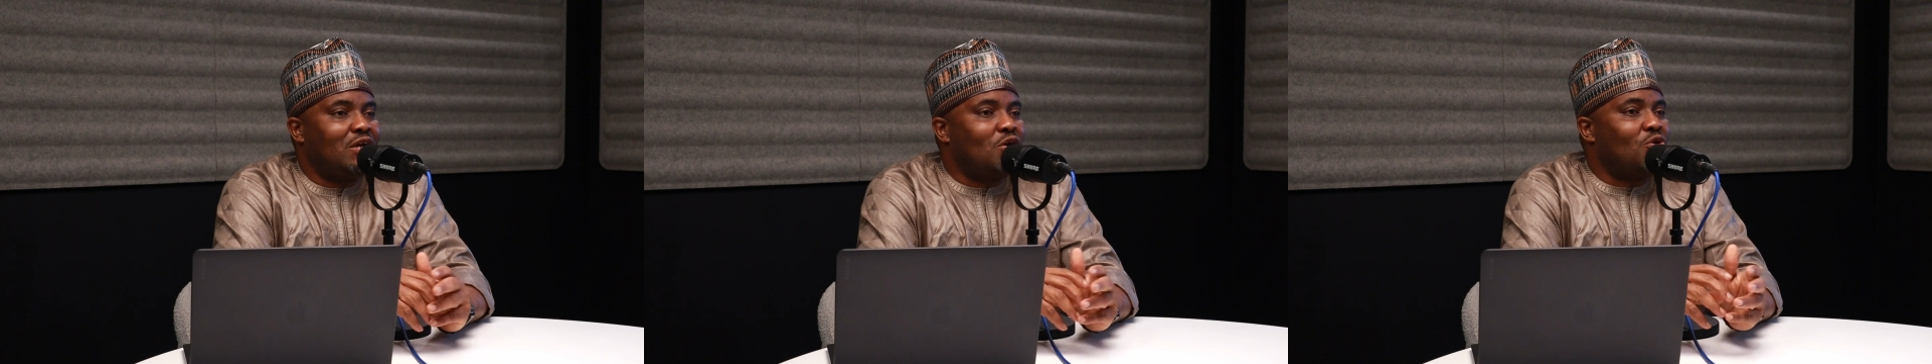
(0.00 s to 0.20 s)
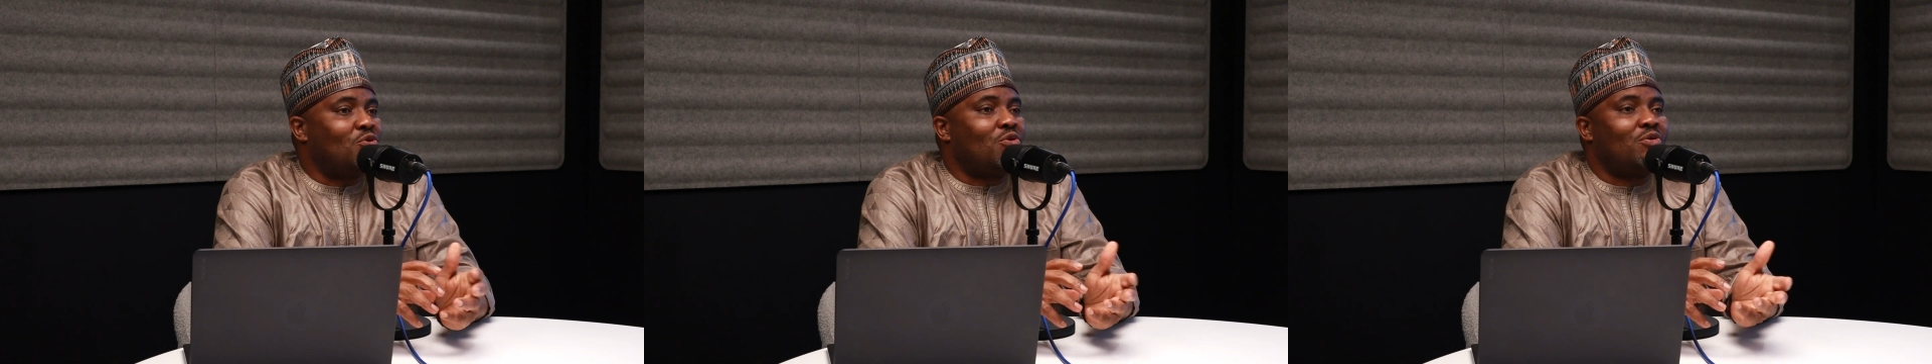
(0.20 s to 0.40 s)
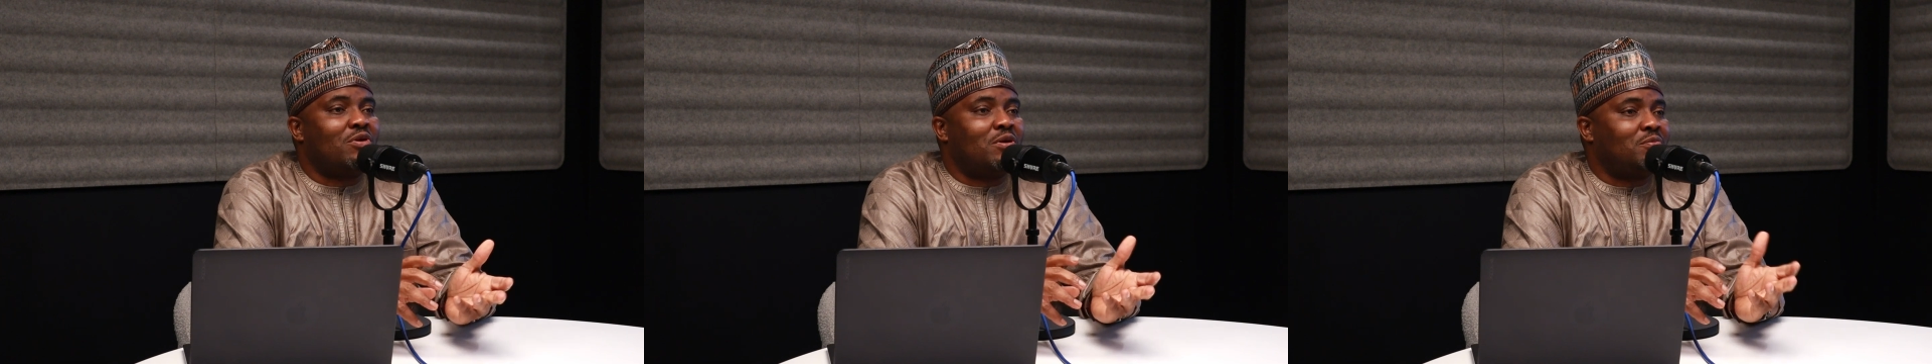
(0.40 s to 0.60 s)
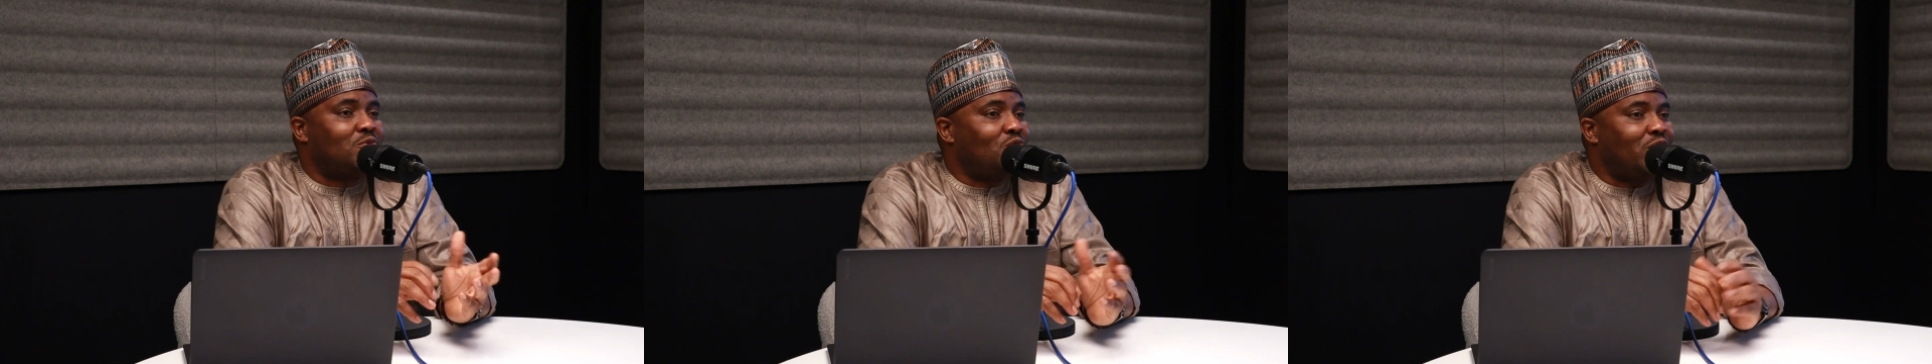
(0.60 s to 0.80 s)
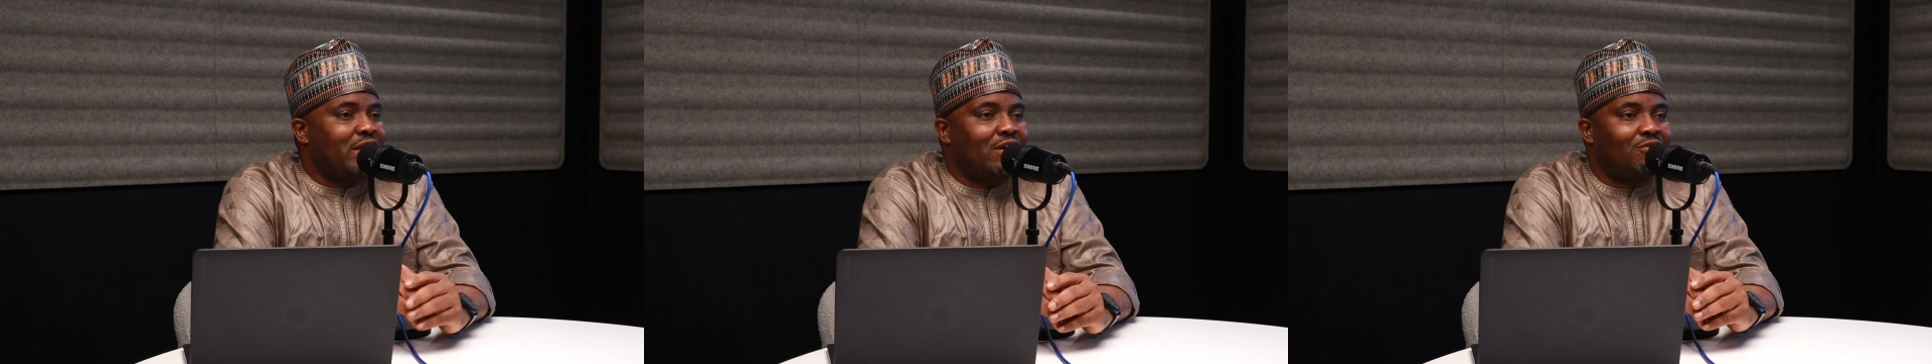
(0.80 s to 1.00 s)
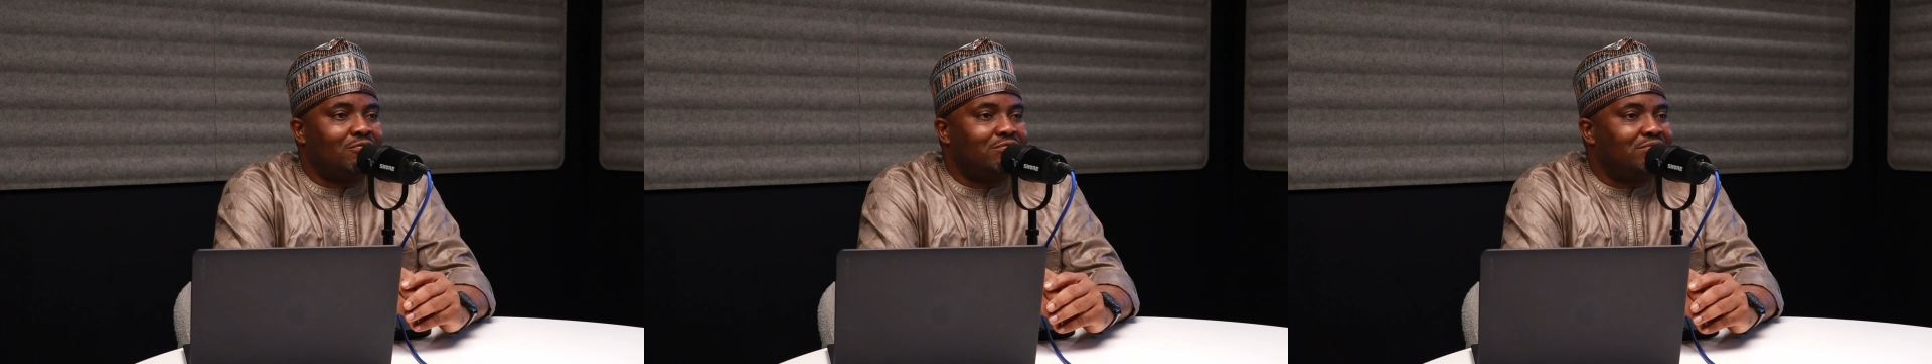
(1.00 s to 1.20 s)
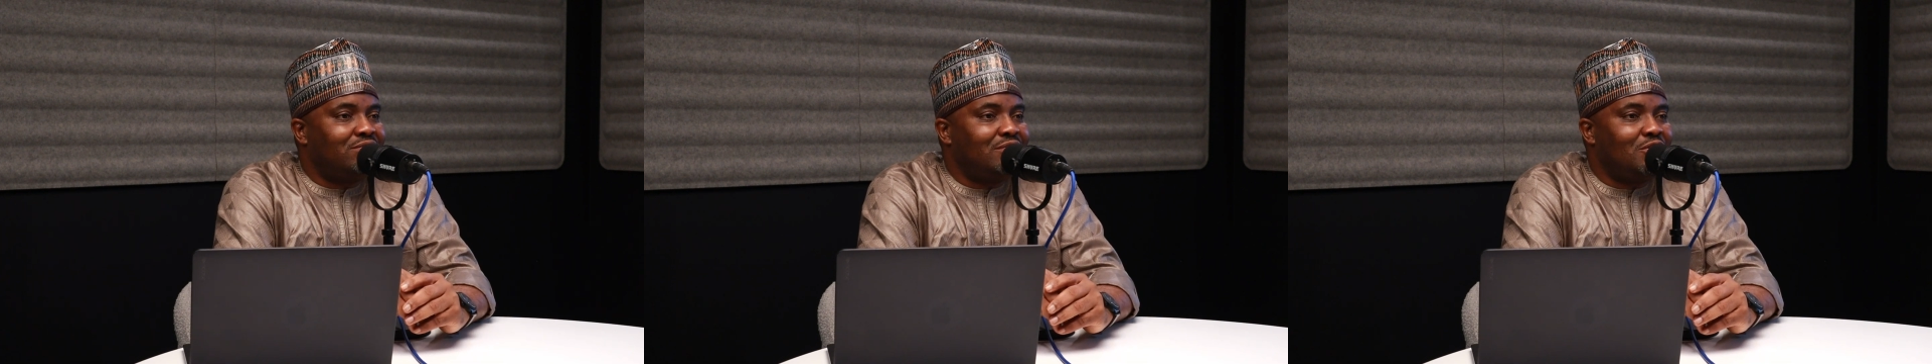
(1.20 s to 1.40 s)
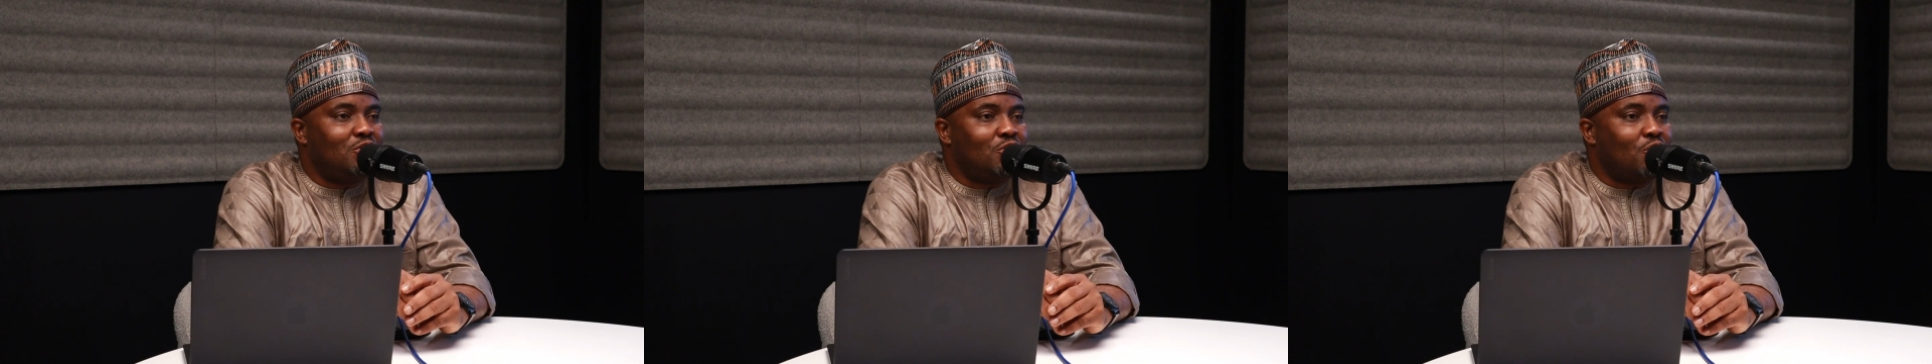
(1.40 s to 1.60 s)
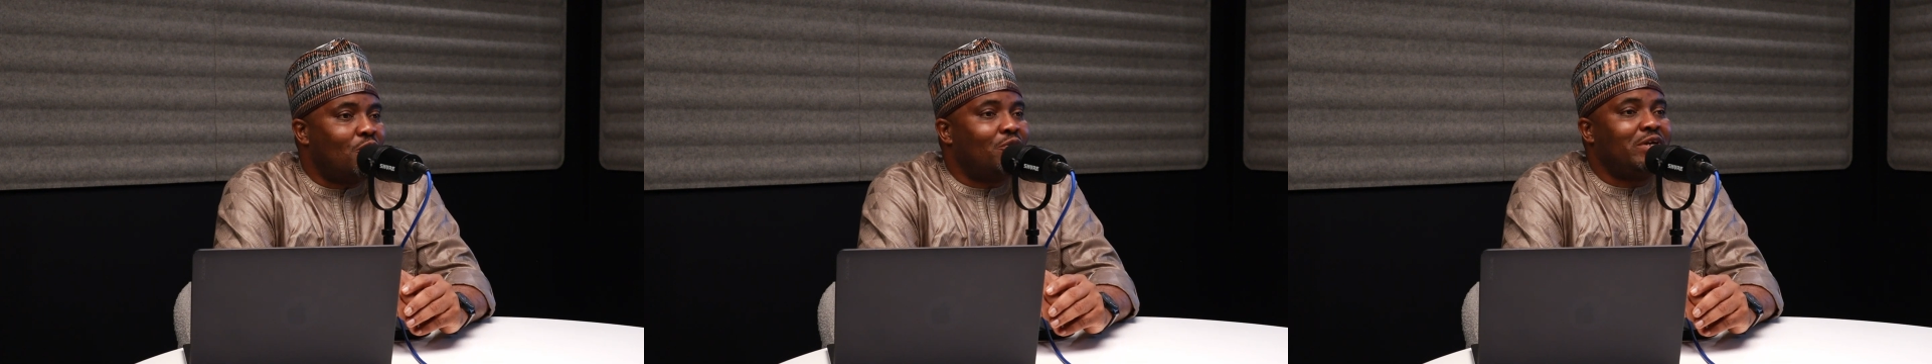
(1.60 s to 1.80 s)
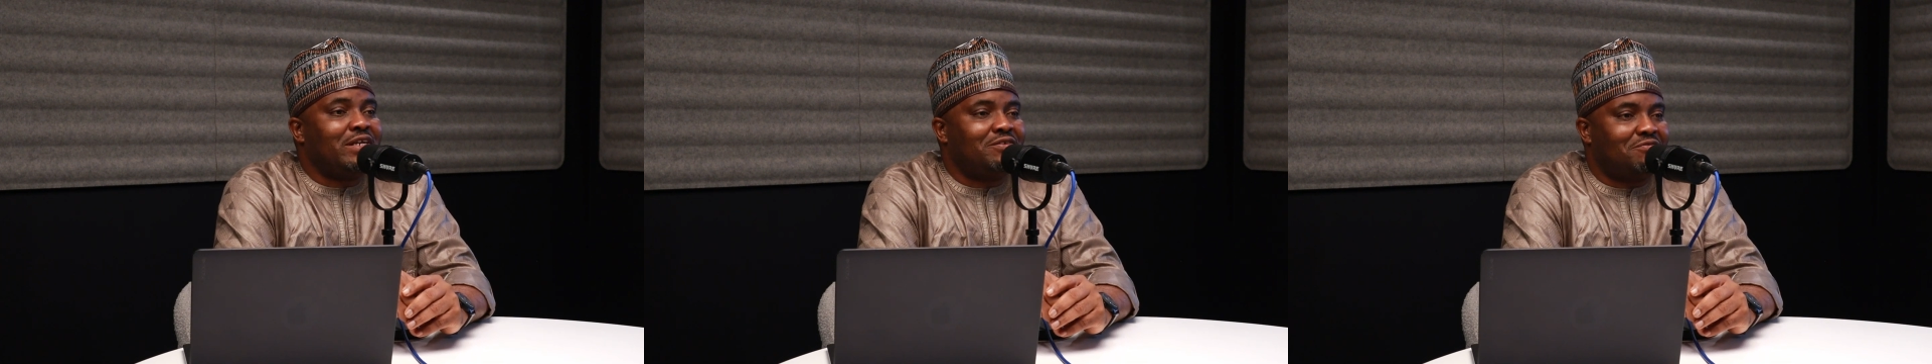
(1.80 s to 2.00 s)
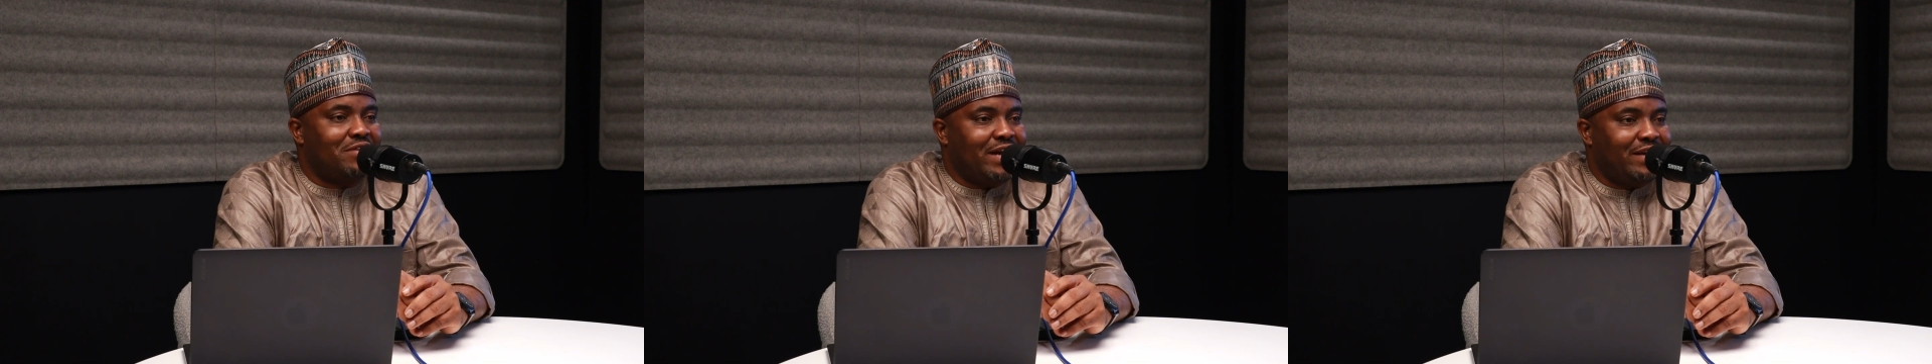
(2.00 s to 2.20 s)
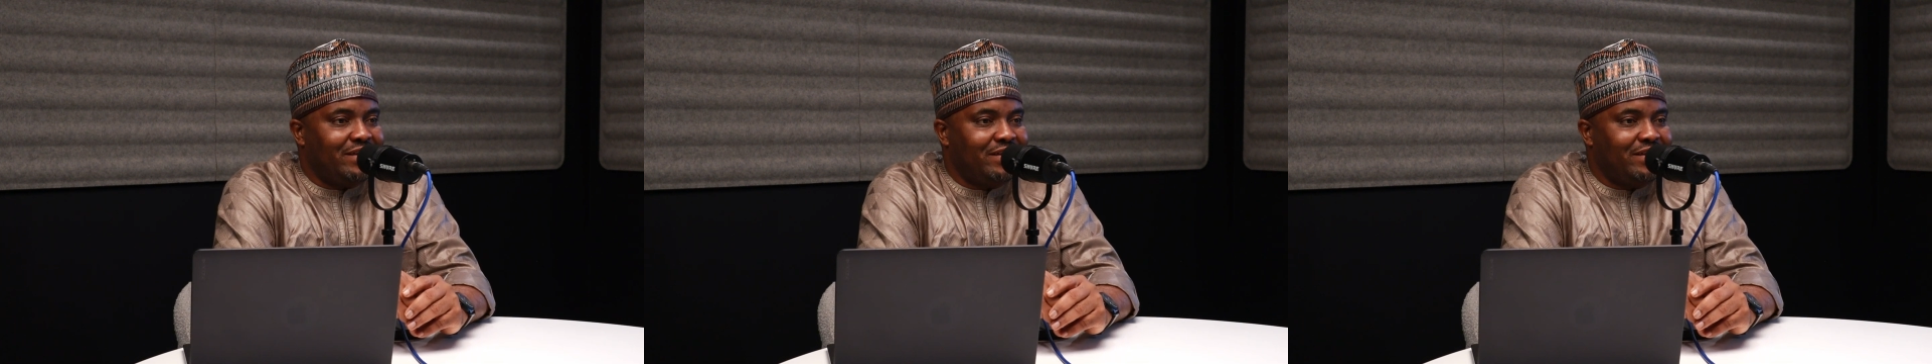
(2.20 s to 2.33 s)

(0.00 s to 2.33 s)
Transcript: grow-ups without knowing, right?